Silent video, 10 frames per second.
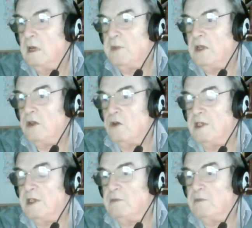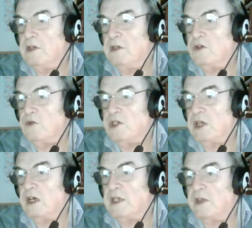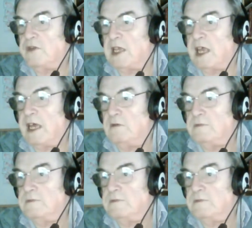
long-winded, but you could always start another account.